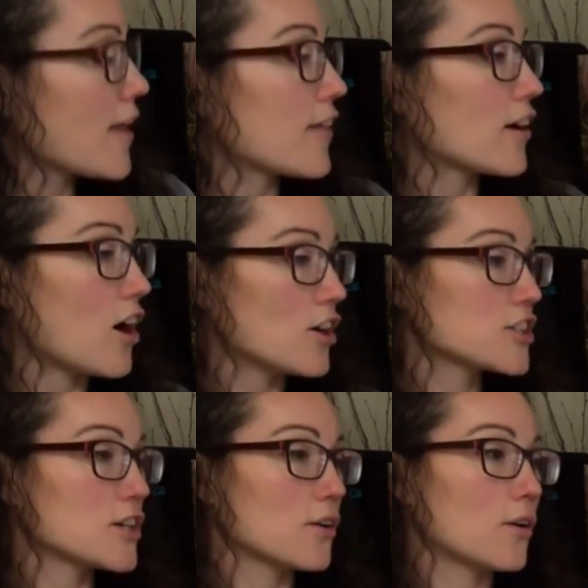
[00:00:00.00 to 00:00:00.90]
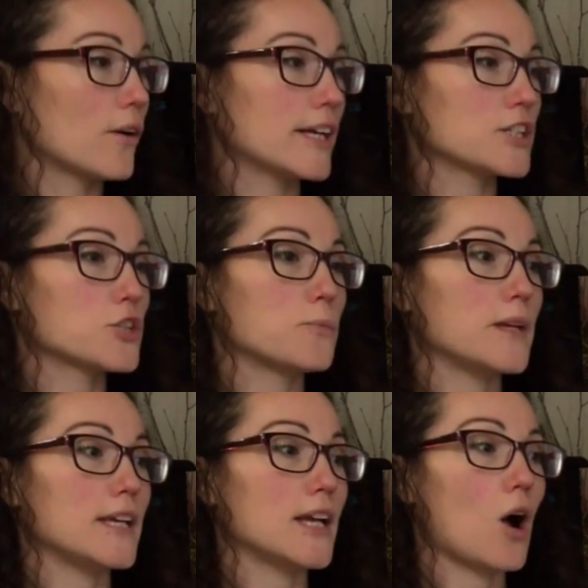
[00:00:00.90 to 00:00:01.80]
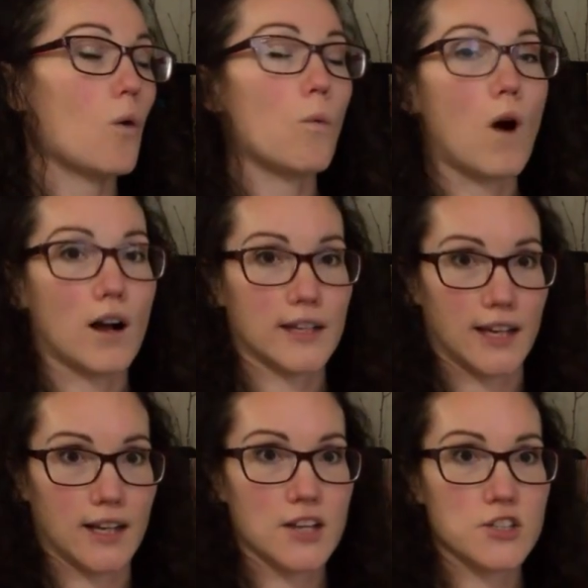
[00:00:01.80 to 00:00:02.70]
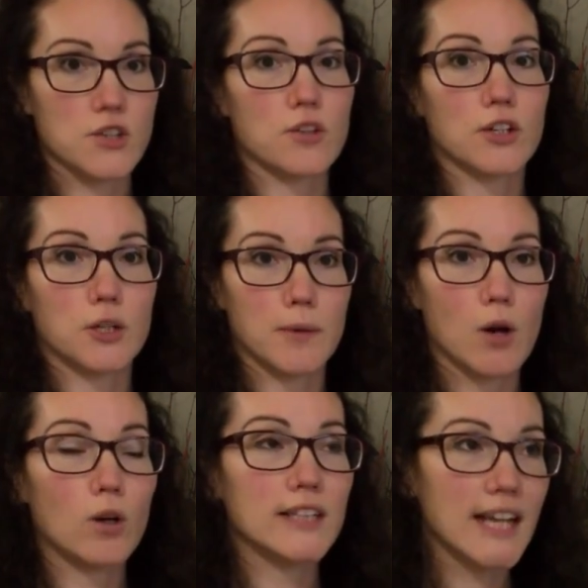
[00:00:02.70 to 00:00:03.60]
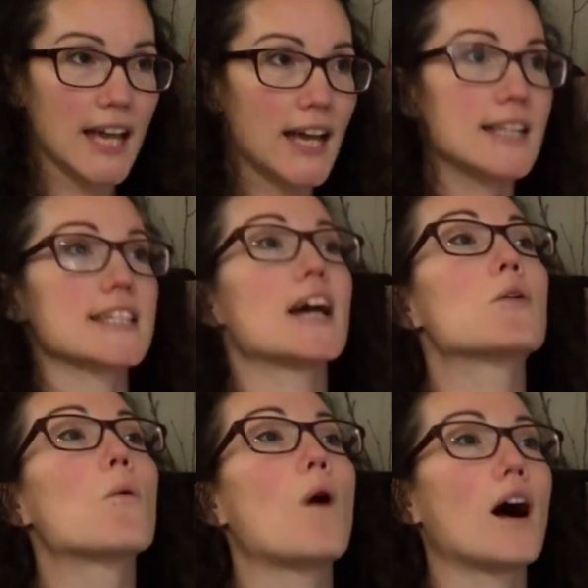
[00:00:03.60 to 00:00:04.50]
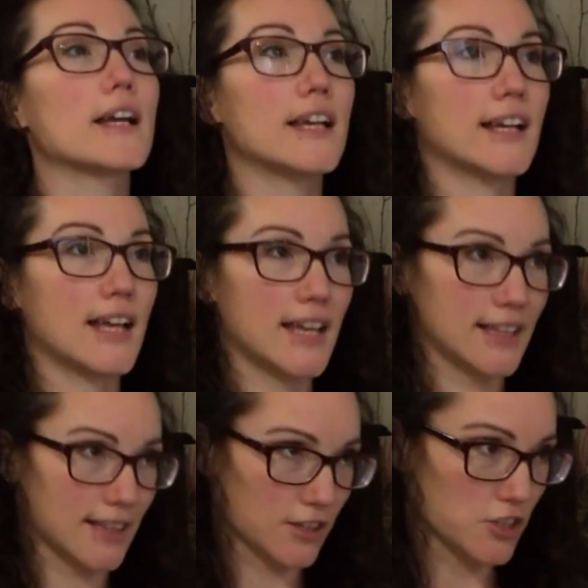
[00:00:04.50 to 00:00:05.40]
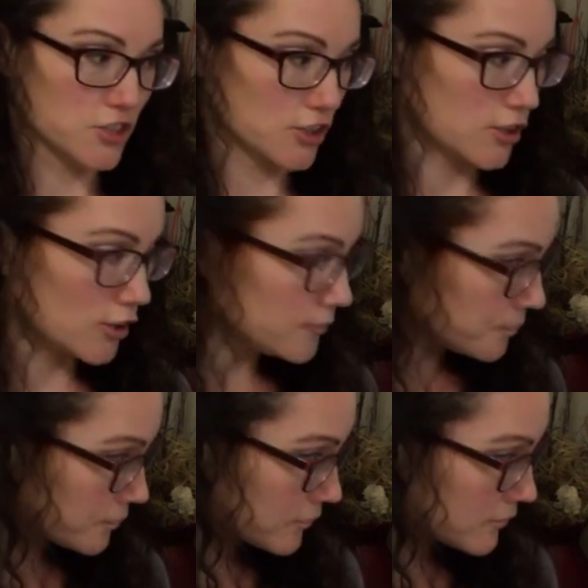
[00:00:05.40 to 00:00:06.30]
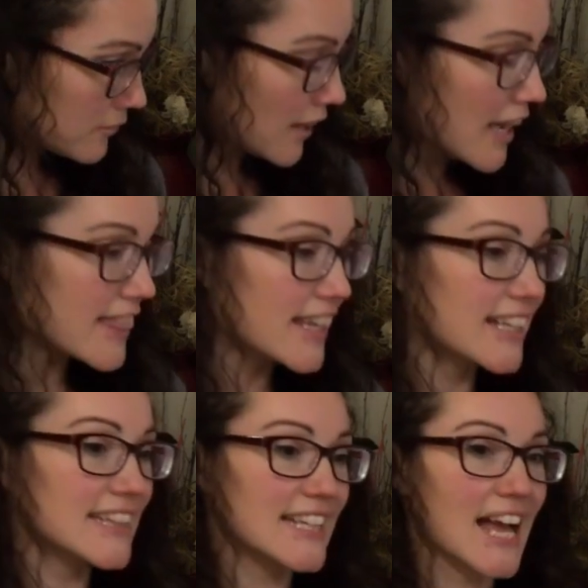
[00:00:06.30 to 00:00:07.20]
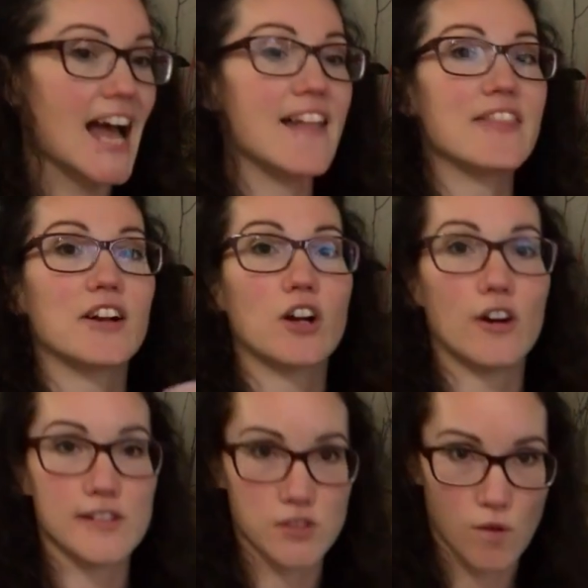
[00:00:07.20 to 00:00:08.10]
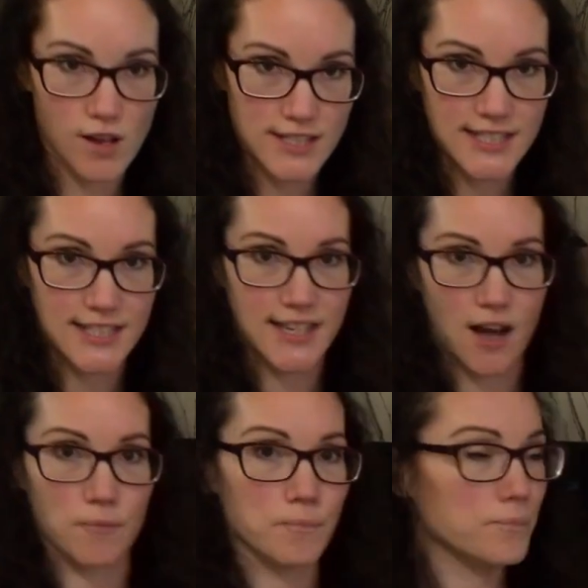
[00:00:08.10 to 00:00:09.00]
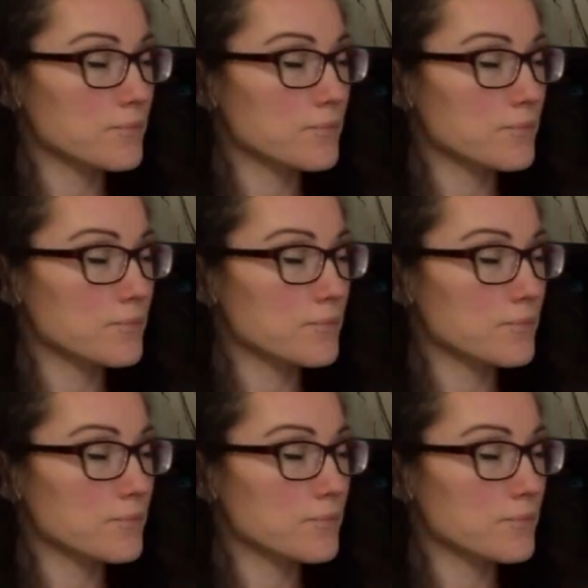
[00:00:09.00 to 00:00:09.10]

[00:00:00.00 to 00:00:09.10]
They're also going to be walking. So they're going to be holding hands and walking in their circle. And then at the end, they're going to all sit down.